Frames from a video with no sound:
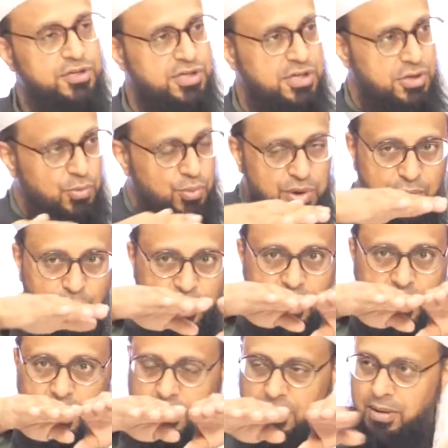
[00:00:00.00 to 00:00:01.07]
So we
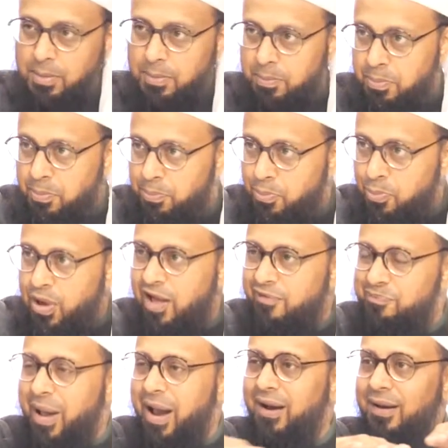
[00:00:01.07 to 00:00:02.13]

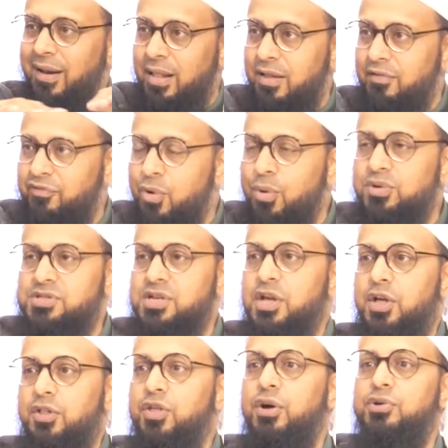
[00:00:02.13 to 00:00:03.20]
have parallel. Of course,
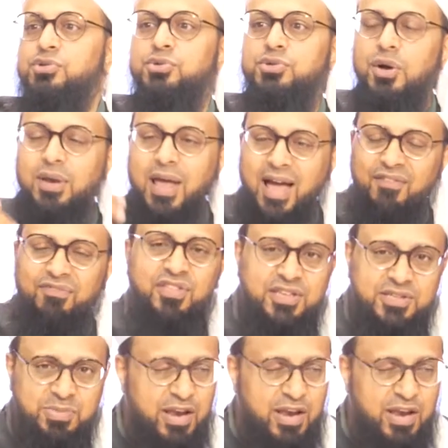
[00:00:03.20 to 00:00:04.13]
those who don't have these